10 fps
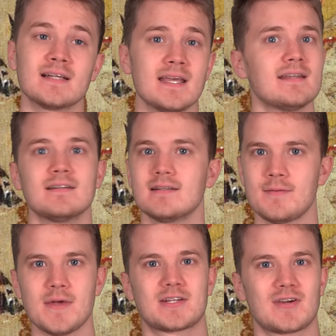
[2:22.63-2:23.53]
Again,
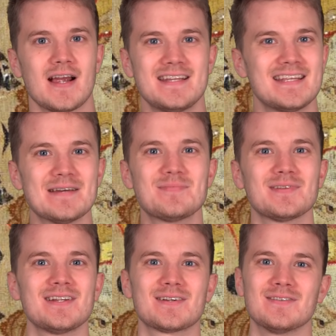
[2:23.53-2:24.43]
I'm not trying to get
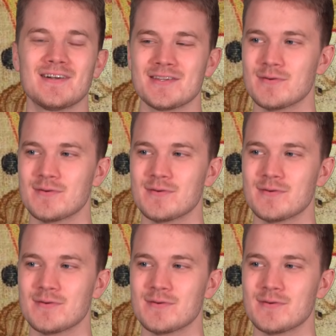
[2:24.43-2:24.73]
political on you.